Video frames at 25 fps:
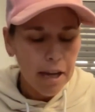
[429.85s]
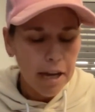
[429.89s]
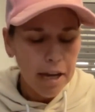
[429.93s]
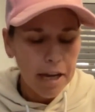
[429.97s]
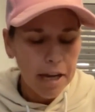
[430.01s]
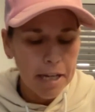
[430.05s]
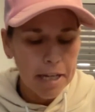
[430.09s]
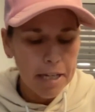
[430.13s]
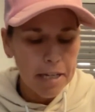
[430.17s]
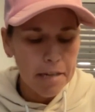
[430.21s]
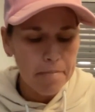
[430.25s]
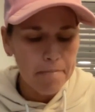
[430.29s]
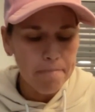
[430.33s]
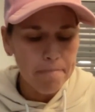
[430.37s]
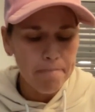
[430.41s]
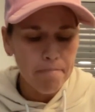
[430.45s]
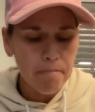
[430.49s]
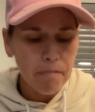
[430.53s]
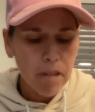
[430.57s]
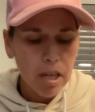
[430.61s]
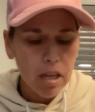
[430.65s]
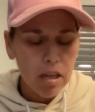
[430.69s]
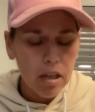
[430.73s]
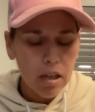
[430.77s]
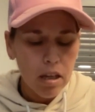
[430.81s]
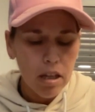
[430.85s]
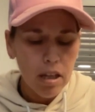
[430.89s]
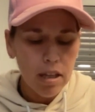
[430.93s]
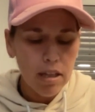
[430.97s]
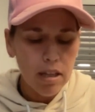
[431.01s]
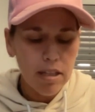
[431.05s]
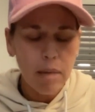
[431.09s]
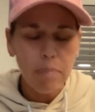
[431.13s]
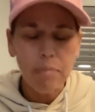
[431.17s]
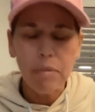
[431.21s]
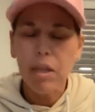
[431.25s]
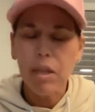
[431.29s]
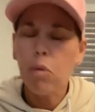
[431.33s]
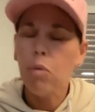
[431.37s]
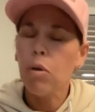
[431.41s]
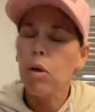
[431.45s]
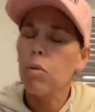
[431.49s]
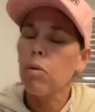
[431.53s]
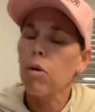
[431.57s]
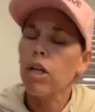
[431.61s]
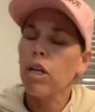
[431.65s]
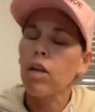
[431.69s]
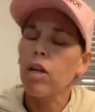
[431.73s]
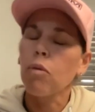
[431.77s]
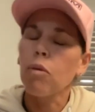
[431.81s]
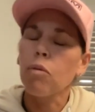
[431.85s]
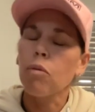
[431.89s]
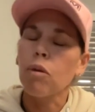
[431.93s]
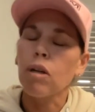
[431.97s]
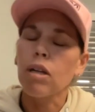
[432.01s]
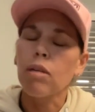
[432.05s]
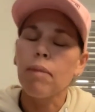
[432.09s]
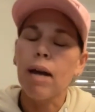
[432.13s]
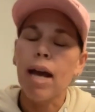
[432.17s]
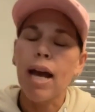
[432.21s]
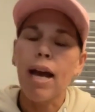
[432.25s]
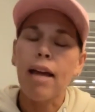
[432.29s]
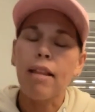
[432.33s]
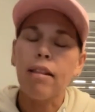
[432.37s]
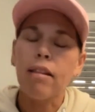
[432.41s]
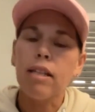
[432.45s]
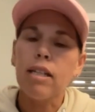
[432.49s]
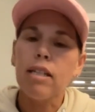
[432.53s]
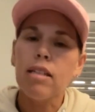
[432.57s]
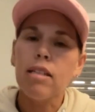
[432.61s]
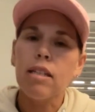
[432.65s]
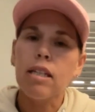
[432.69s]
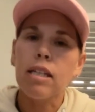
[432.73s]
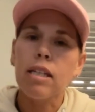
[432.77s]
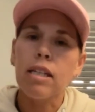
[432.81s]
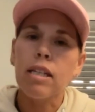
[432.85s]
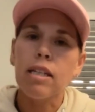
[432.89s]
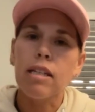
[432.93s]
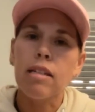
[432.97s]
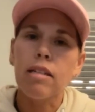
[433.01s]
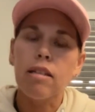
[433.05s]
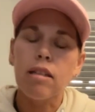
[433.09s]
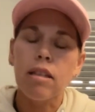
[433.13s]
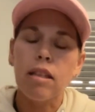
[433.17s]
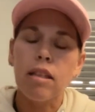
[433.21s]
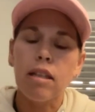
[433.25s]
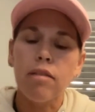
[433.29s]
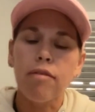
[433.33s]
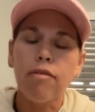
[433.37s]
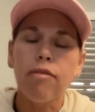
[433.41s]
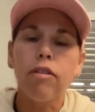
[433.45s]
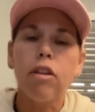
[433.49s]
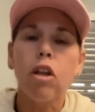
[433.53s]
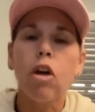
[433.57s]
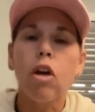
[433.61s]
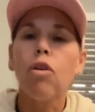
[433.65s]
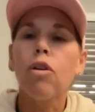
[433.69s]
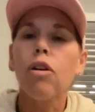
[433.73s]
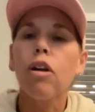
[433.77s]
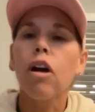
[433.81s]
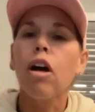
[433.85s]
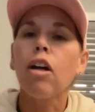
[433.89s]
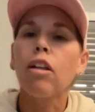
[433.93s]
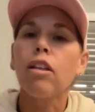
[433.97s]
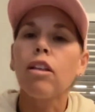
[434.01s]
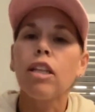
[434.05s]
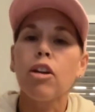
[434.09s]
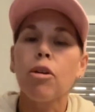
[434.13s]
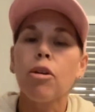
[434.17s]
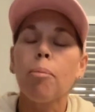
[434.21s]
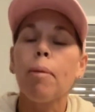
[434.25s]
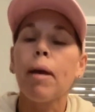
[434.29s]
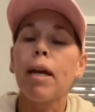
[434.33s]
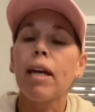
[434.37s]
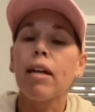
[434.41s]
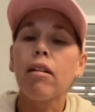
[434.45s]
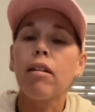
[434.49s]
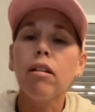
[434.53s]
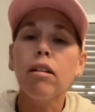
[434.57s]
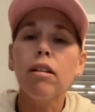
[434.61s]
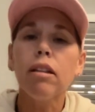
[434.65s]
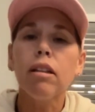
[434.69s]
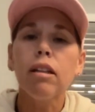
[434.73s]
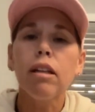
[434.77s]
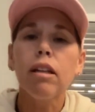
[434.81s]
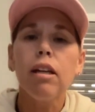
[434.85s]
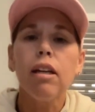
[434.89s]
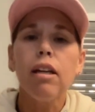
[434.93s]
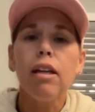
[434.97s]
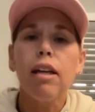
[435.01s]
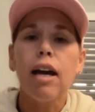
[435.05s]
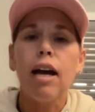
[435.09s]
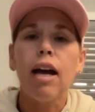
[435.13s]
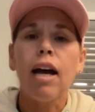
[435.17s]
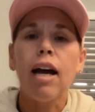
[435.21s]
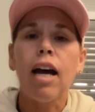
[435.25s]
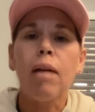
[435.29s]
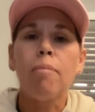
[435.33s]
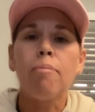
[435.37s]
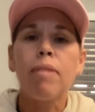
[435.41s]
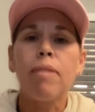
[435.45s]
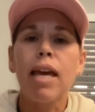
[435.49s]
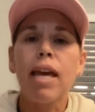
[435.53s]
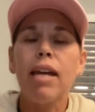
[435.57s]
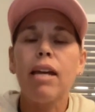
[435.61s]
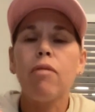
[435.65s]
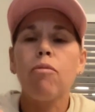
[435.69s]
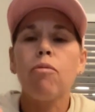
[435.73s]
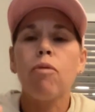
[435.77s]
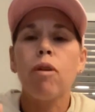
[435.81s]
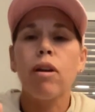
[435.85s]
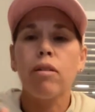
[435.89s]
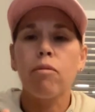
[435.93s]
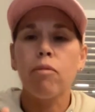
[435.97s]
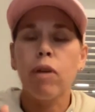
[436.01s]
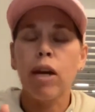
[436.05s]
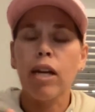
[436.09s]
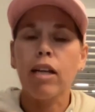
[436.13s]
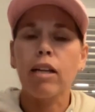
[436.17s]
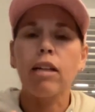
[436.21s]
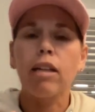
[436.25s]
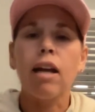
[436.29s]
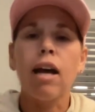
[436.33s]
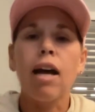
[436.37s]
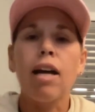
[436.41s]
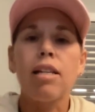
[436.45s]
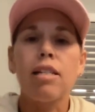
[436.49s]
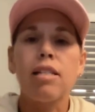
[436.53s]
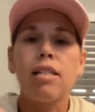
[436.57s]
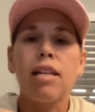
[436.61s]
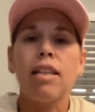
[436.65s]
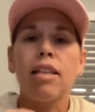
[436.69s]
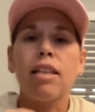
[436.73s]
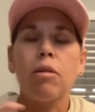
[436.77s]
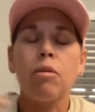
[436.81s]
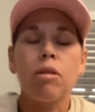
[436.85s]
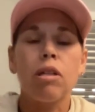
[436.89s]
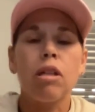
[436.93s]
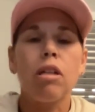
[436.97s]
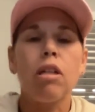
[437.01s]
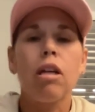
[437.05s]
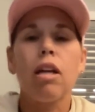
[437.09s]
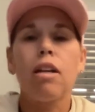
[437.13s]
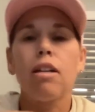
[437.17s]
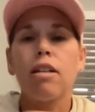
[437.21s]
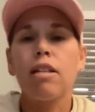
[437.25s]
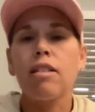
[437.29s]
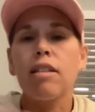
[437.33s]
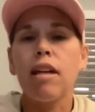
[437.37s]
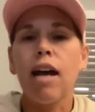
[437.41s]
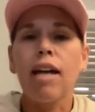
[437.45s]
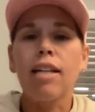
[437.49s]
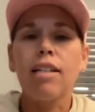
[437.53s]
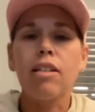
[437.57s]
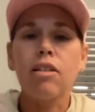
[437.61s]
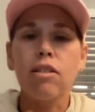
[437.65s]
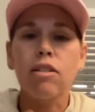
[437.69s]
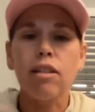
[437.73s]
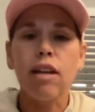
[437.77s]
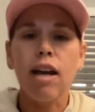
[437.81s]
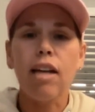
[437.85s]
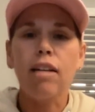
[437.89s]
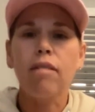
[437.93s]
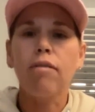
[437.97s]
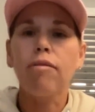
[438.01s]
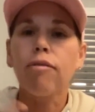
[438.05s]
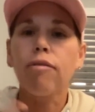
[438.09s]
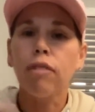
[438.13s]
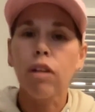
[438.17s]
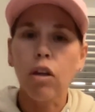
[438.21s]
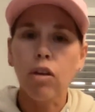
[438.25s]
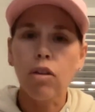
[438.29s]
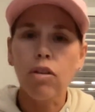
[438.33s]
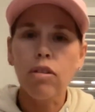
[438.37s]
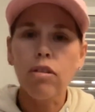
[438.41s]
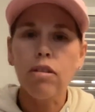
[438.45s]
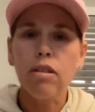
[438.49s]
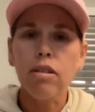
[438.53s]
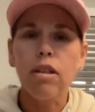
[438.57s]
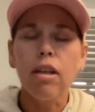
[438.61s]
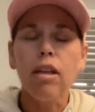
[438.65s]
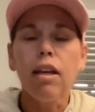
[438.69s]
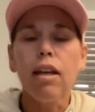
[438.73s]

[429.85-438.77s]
It's something we're working with one of my athletes is the float on their pedal. They recognized that there was a lot of side to side float.